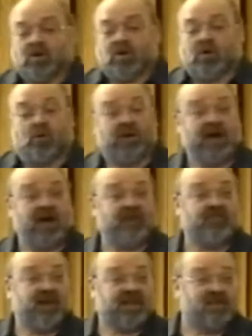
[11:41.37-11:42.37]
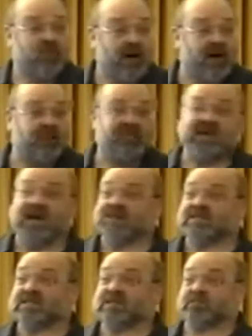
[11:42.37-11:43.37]
We go and fetch the one-off
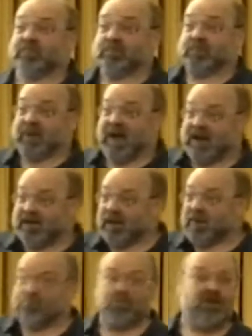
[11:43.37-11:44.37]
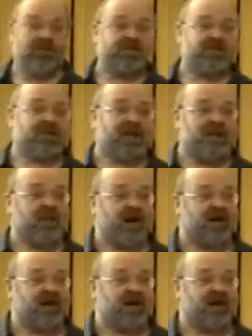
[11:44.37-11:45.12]
charges, pay, movies that they might have